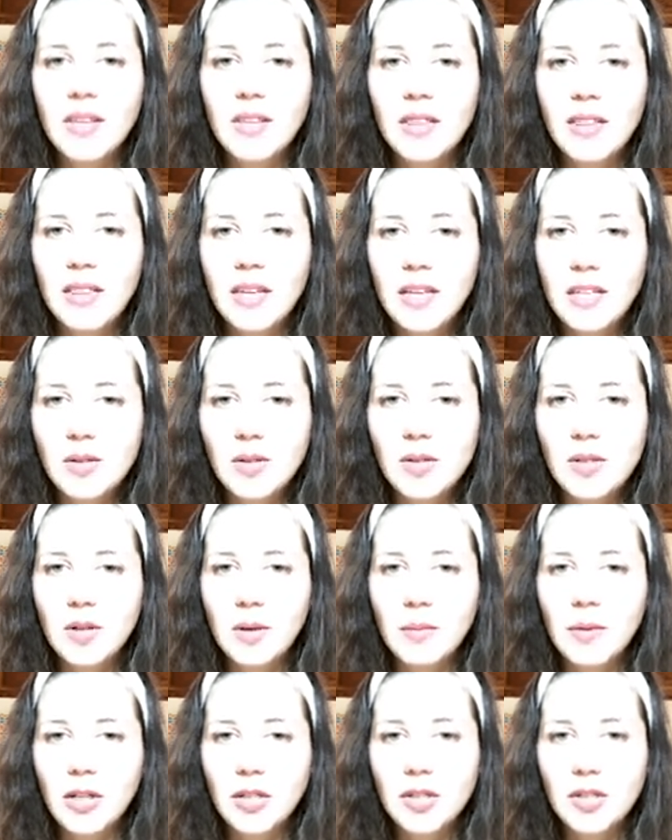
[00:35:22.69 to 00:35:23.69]
Thank you
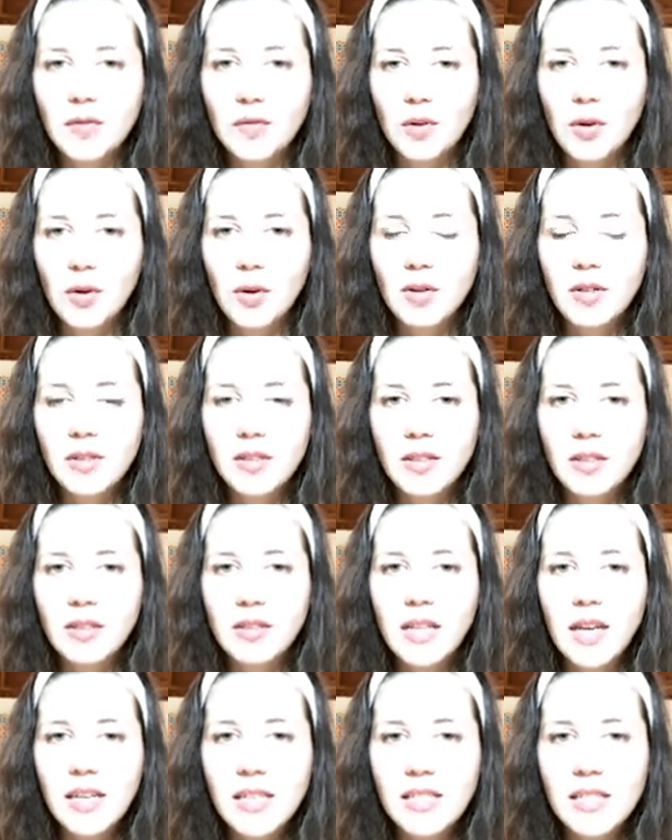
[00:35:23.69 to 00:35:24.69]
so much for
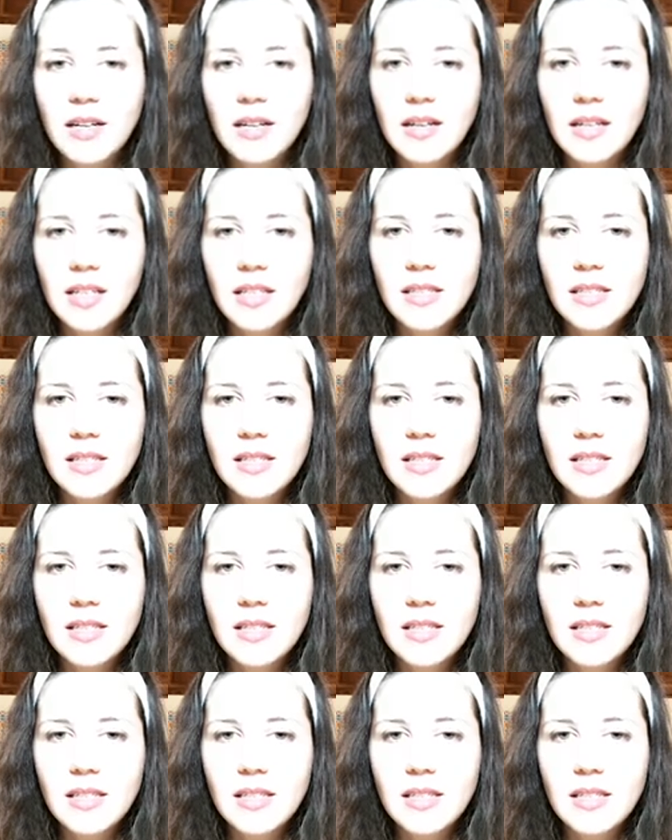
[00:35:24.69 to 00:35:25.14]
anxiety